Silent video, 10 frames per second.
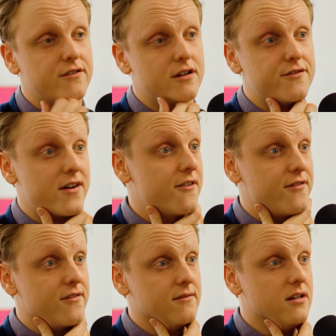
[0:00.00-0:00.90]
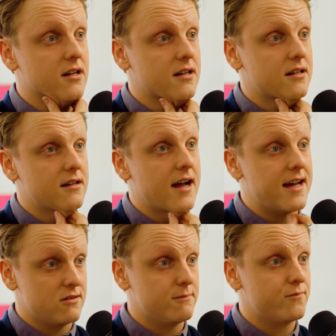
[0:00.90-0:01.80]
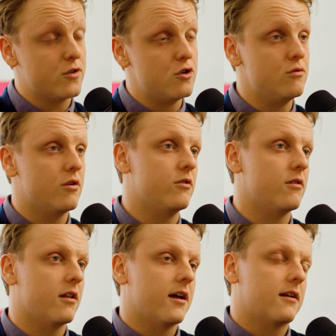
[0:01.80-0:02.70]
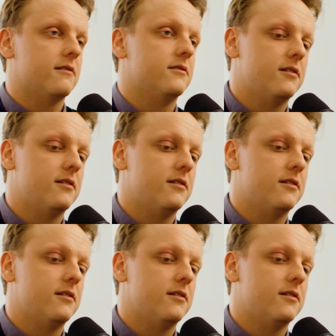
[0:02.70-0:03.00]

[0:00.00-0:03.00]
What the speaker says: of Adam, who like